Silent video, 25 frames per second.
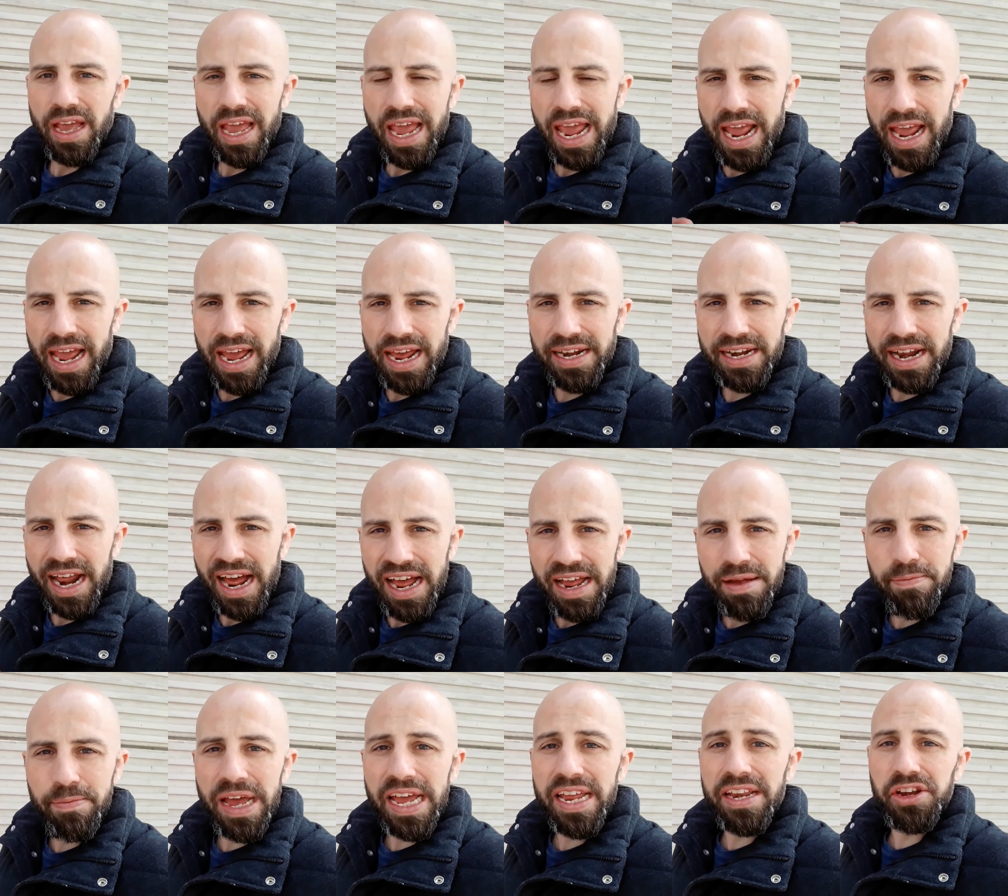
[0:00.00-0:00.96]
And I
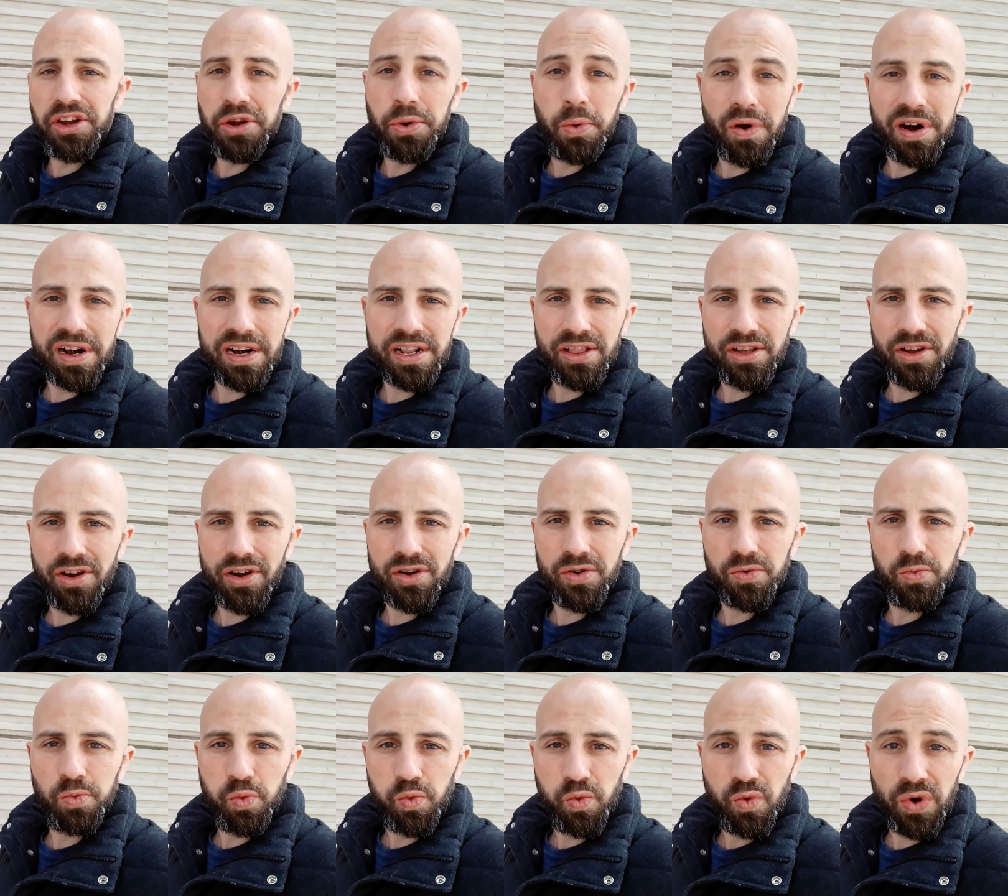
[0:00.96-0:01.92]
bet you want to
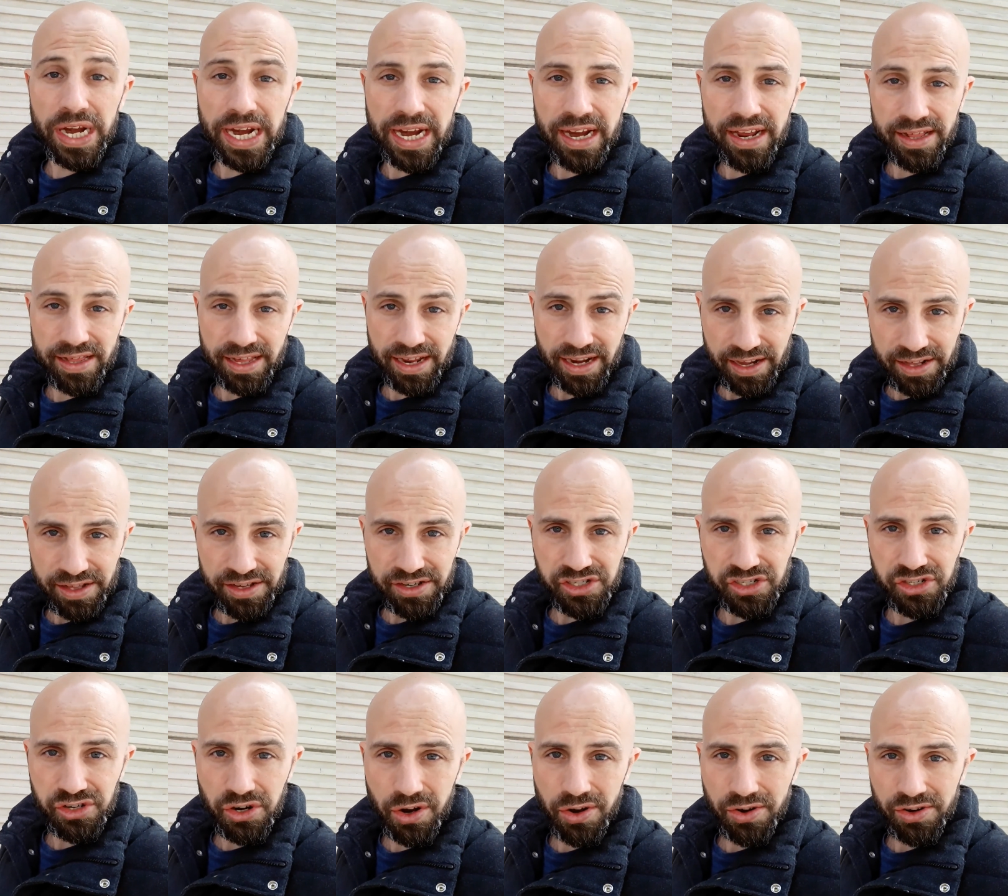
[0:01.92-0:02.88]
learn real English,
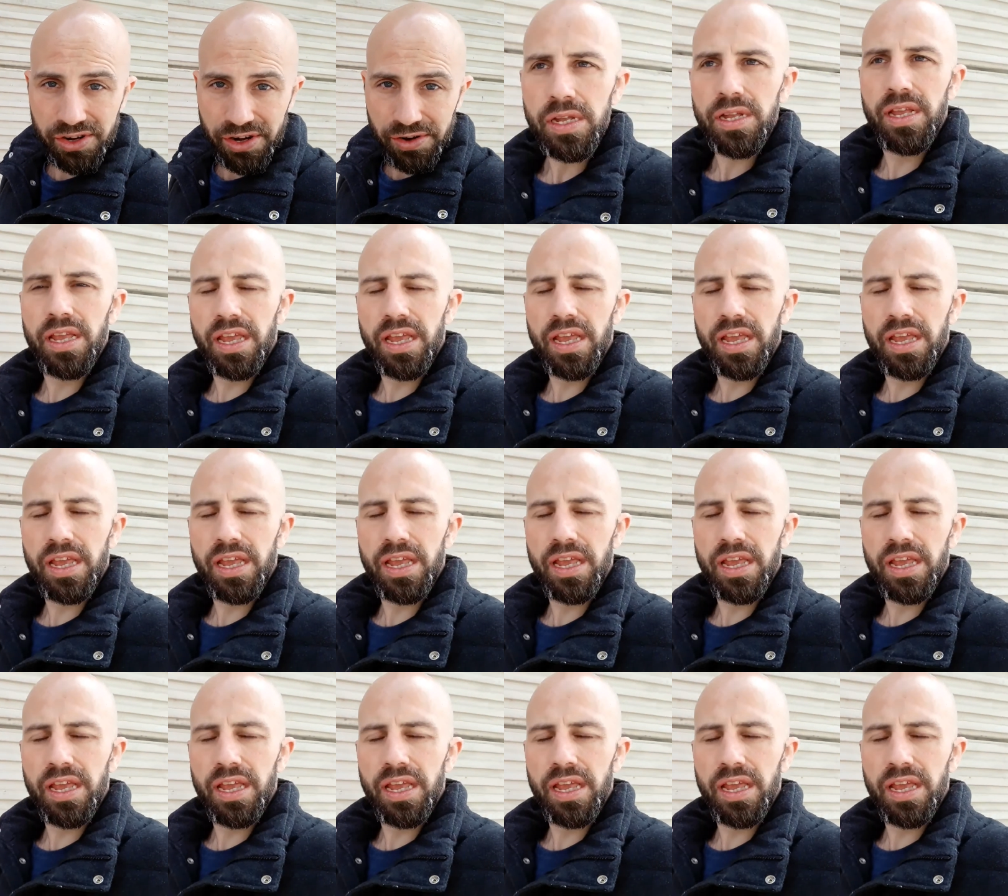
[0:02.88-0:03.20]
don't you?